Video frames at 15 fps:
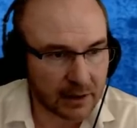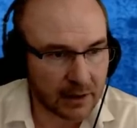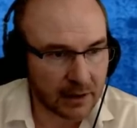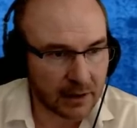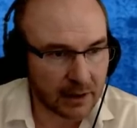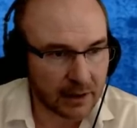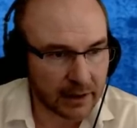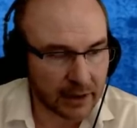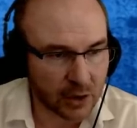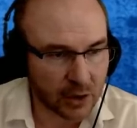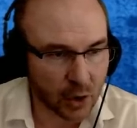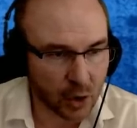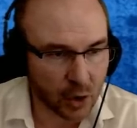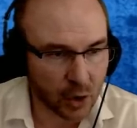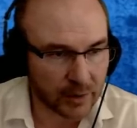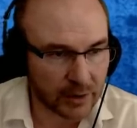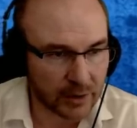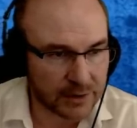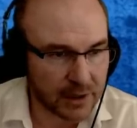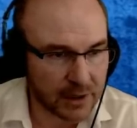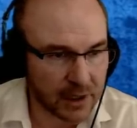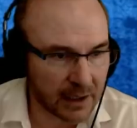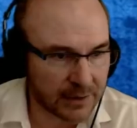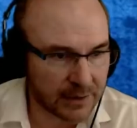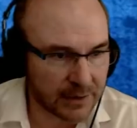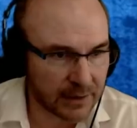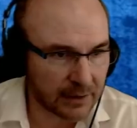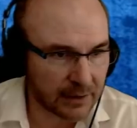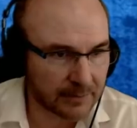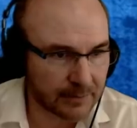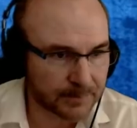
uh, in Homer's Odyssey.